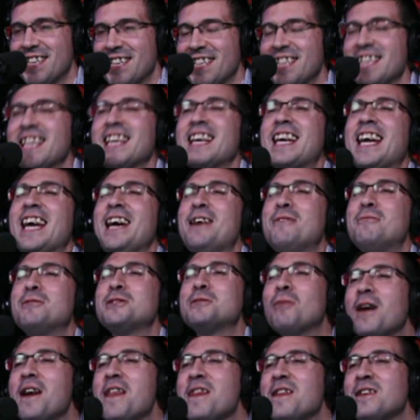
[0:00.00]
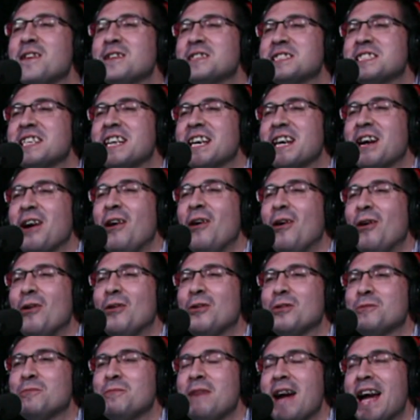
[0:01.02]
Like, it was one of those, like,
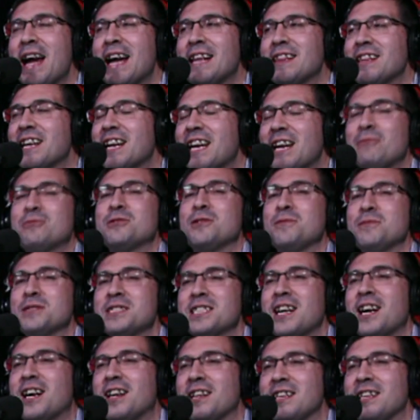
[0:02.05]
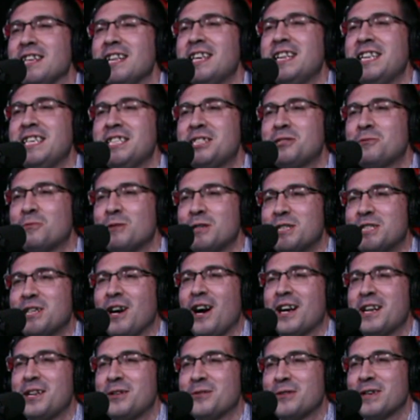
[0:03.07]
old man, like, it was almost like a Clint Eastwood
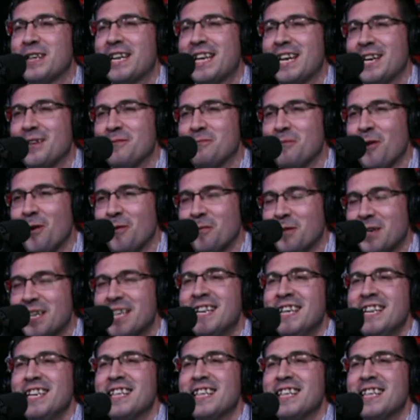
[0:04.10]
talking to a kid moment.